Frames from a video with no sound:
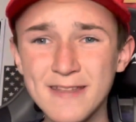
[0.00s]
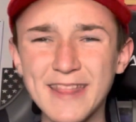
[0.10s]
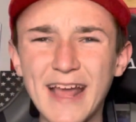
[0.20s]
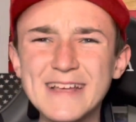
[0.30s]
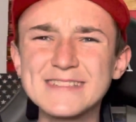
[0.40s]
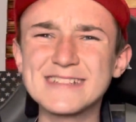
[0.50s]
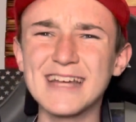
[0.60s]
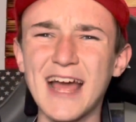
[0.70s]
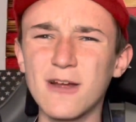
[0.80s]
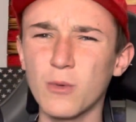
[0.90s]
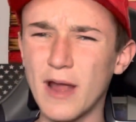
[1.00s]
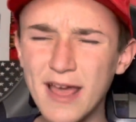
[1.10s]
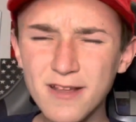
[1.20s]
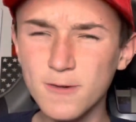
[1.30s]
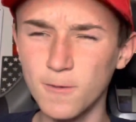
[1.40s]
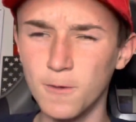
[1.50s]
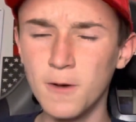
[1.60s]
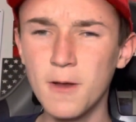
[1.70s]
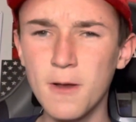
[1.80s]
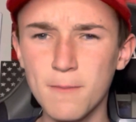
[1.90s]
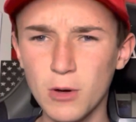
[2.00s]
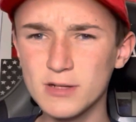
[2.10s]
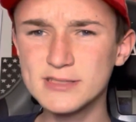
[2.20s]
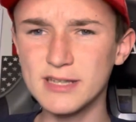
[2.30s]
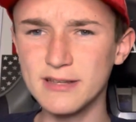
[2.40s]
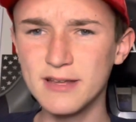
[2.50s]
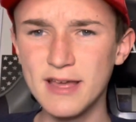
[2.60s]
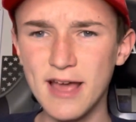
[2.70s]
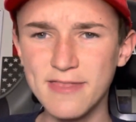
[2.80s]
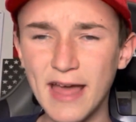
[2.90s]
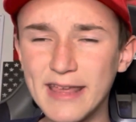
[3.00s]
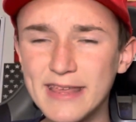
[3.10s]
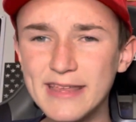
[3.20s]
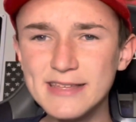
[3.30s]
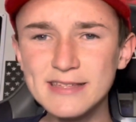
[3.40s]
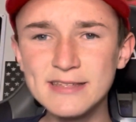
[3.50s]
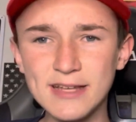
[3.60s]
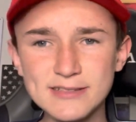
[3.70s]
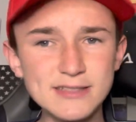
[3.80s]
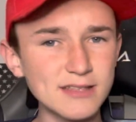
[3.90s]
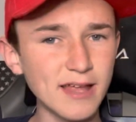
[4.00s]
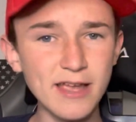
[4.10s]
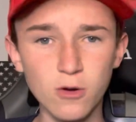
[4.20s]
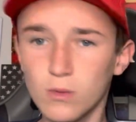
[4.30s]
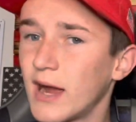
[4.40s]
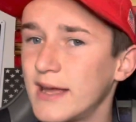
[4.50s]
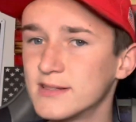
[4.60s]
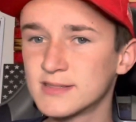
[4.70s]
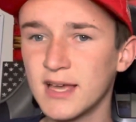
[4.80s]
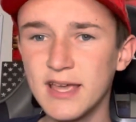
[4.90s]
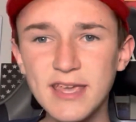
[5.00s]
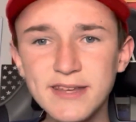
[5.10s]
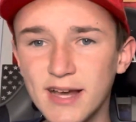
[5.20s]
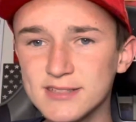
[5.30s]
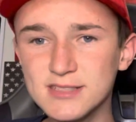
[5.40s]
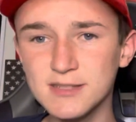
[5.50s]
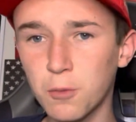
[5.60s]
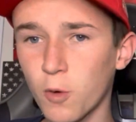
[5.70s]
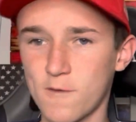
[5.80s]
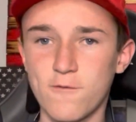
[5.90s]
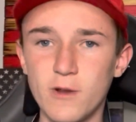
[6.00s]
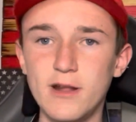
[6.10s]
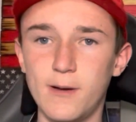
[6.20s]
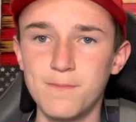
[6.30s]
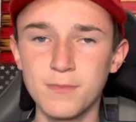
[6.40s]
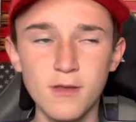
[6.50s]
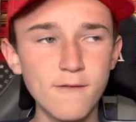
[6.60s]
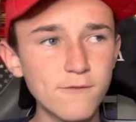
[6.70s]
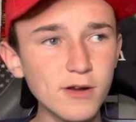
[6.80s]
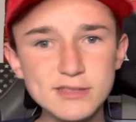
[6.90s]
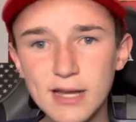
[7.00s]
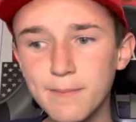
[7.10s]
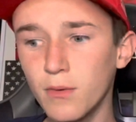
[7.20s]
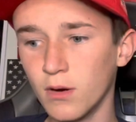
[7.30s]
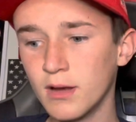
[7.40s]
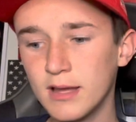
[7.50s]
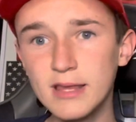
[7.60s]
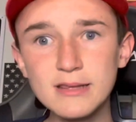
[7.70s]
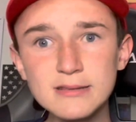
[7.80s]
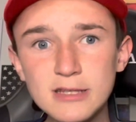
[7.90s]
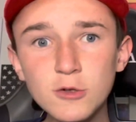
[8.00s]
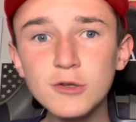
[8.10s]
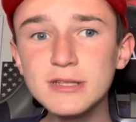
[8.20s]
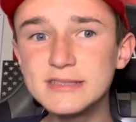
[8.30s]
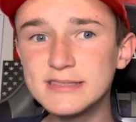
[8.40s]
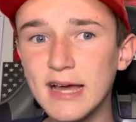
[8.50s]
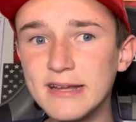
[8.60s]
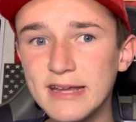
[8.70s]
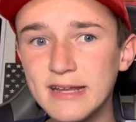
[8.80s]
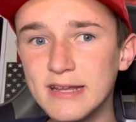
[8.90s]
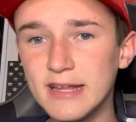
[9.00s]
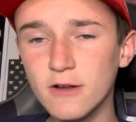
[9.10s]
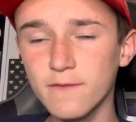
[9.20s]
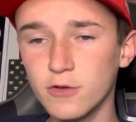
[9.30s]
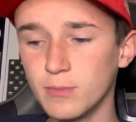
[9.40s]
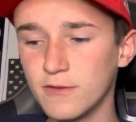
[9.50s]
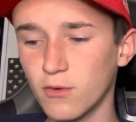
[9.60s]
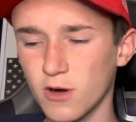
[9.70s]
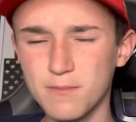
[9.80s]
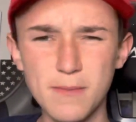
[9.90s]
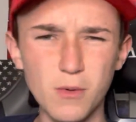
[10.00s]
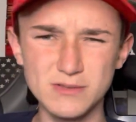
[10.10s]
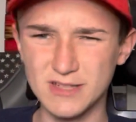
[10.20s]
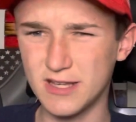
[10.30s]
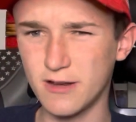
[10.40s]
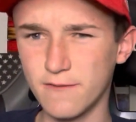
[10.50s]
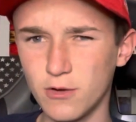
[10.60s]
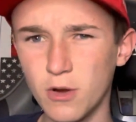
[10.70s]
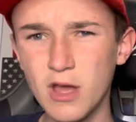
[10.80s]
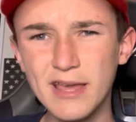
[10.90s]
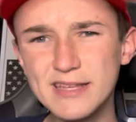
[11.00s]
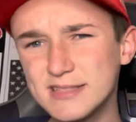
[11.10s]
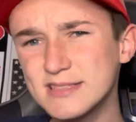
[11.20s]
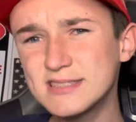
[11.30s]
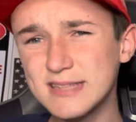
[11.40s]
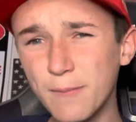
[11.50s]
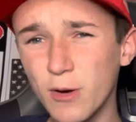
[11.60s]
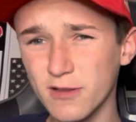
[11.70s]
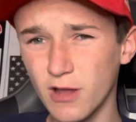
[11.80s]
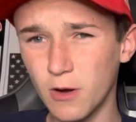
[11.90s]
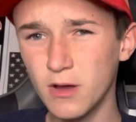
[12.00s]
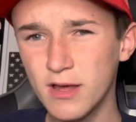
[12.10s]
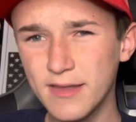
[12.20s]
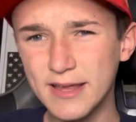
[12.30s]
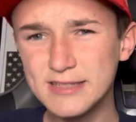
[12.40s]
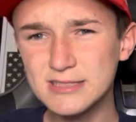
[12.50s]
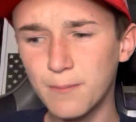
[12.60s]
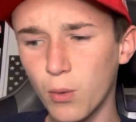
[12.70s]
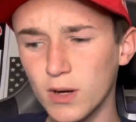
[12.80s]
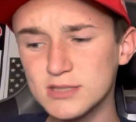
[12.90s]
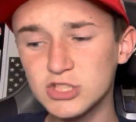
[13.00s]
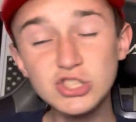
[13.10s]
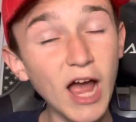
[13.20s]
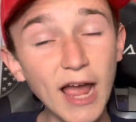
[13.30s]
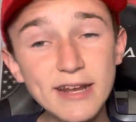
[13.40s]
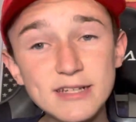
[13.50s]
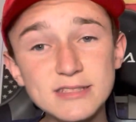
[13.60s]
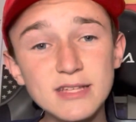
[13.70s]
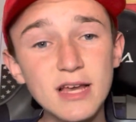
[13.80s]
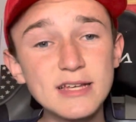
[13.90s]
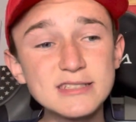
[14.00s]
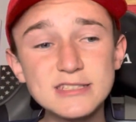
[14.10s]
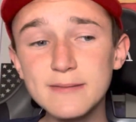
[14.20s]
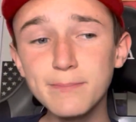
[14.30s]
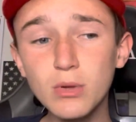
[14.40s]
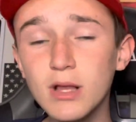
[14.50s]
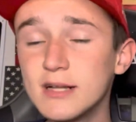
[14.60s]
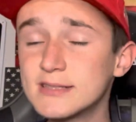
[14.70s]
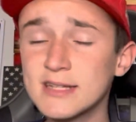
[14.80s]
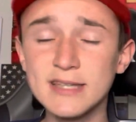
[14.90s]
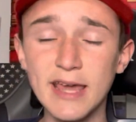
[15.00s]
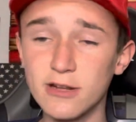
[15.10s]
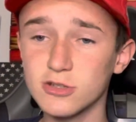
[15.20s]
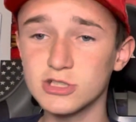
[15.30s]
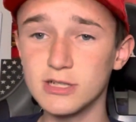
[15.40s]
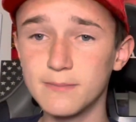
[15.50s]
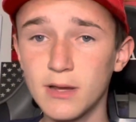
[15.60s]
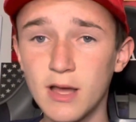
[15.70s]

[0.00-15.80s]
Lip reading: that he's a tyrannical person and that he doesn't like rights. He doesn't support freedom. For example, he literally said in an interview before, maybe it wasn't an interview, he said somewhere though that he supports China's simple dictatorship.